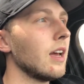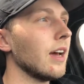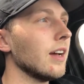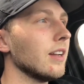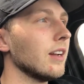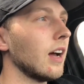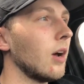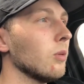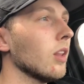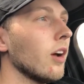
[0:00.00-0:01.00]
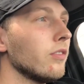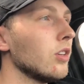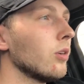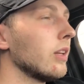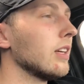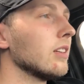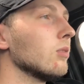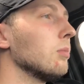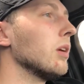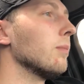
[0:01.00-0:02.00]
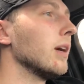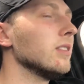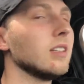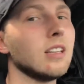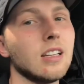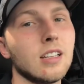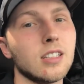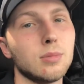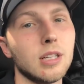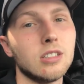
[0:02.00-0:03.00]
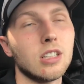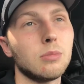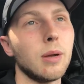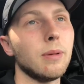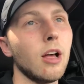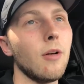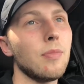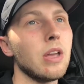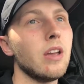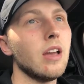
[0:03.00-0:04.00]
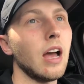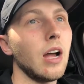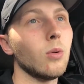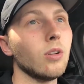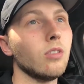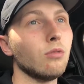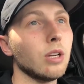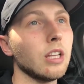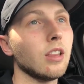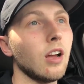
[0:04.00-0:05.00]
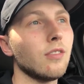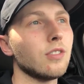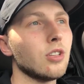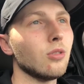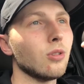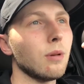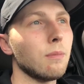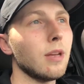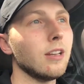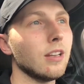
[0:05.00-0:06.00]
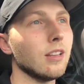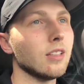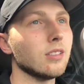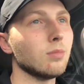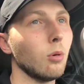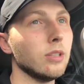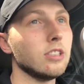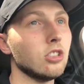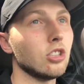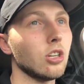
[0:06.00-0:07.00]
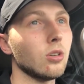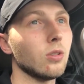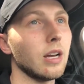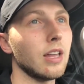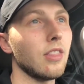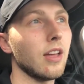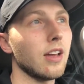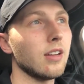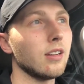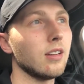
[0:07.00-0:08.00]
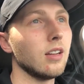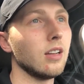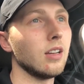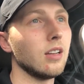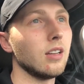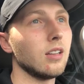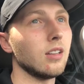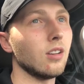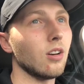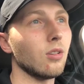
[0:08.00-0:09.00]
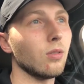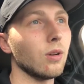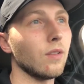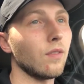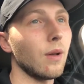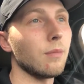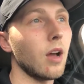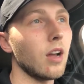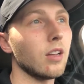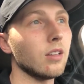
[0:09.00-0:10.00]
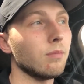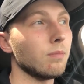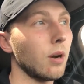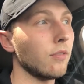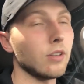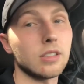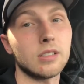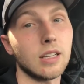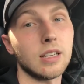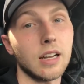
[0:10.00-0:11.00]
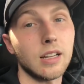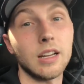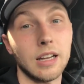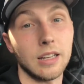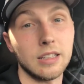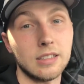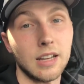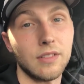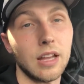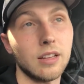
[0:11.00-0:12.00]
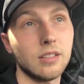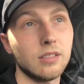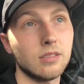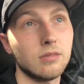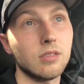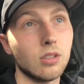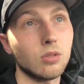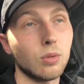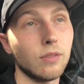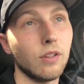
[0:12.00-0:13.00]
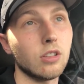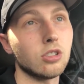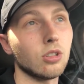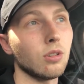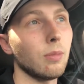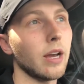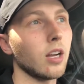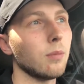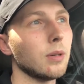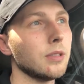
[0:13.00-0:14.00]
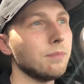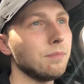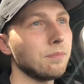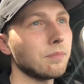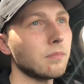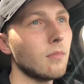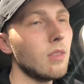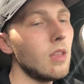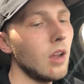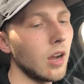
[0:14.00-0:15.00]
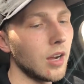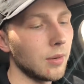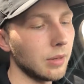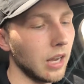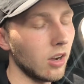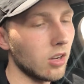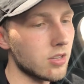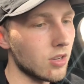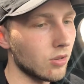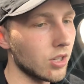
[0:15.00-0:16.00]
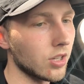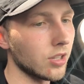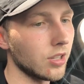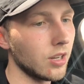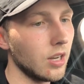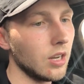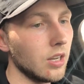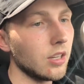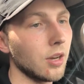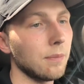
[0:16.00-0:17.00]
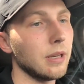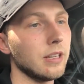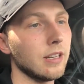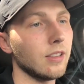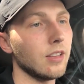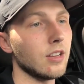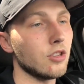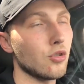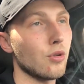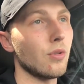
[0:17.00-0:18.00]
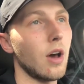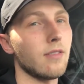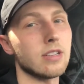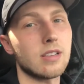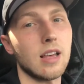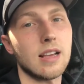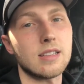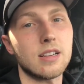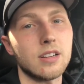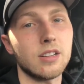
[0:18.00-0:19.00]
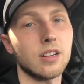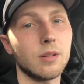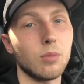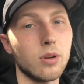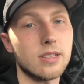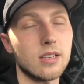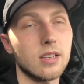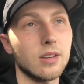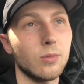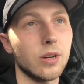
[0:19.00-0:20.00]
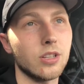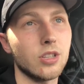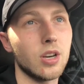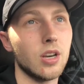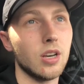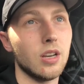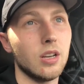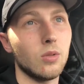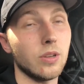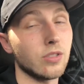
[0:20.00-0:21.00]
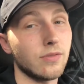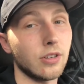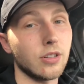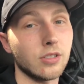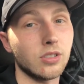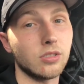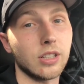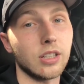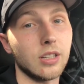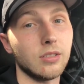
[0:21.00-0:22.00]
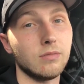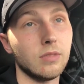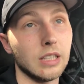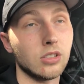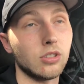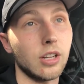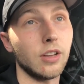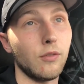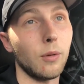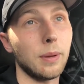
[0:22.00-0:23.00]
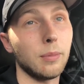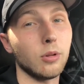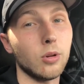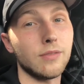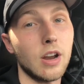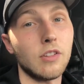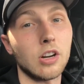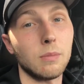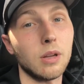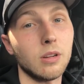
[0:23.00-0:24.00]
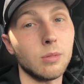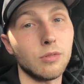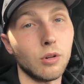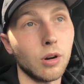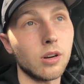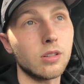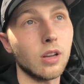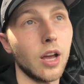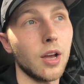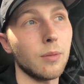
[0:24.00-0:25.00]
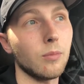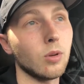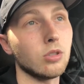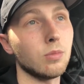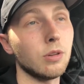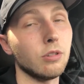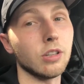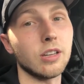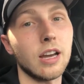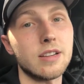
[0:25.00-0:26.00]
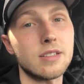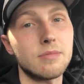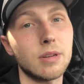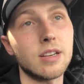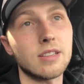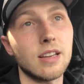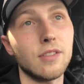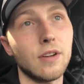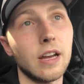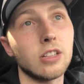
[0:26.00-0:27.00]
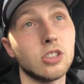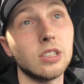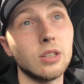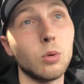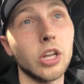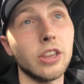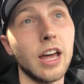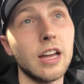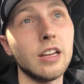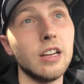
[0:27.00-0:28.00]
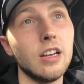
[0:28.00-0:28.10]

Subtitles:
And I would love to. I think it would be amazing to get the experience under my belt. I would really love to compete in this Boise show, and then, you know, if I'm not perfect, then I at least have that, you know, Twin Falls show to back on. And I also could compete in the true novice class here in Boise, which is strictly for people who have never competed before, which would be really nice, because then if I actually did well in that,